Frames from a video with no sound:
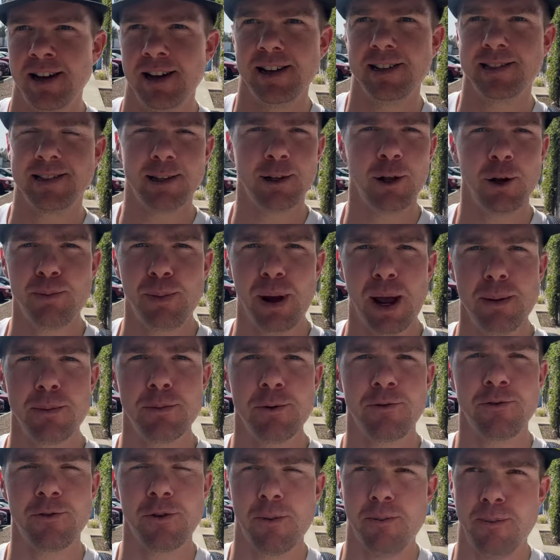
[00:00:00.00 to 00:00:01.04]
There's a lot of
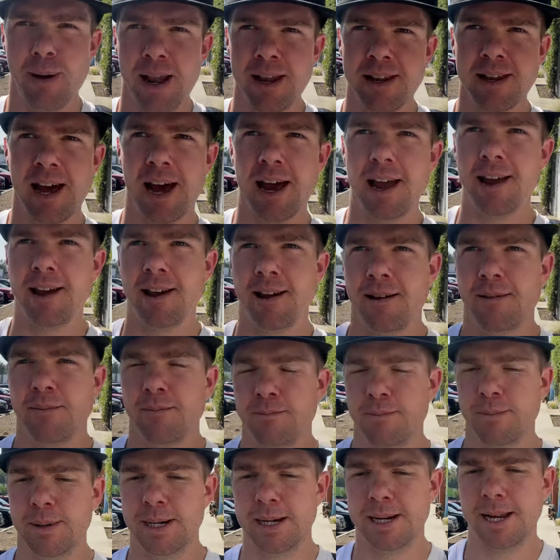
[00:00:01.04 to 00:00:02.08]
people for a Monday,
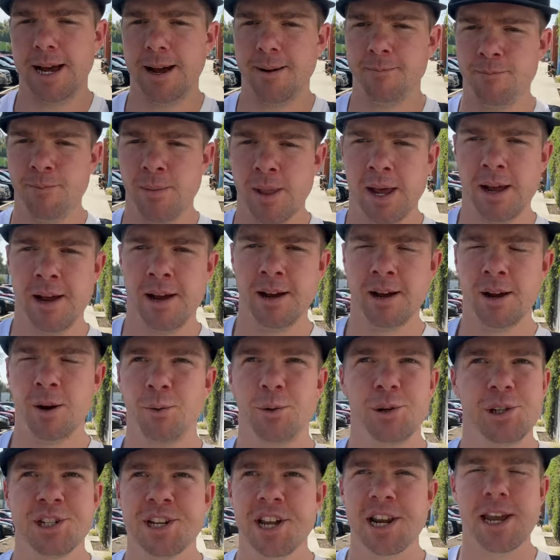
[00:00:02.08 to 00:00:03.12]
but
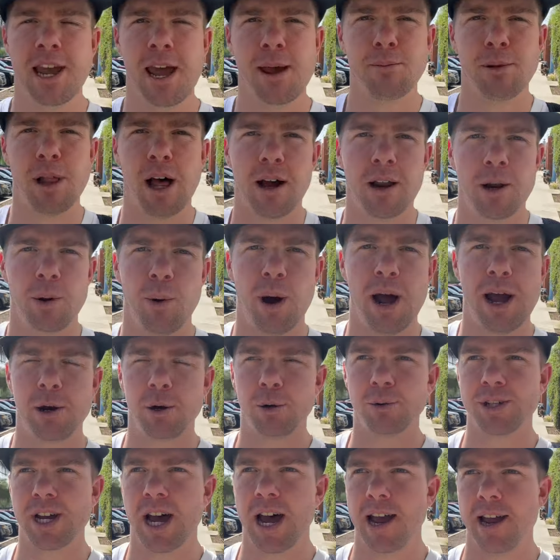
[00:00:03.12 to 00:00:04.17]
we're just gonna keep plugging away
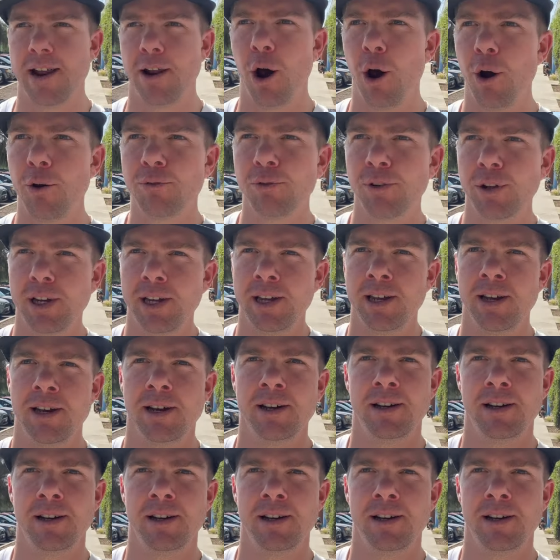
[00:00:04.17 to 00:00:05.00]
all day and hopefully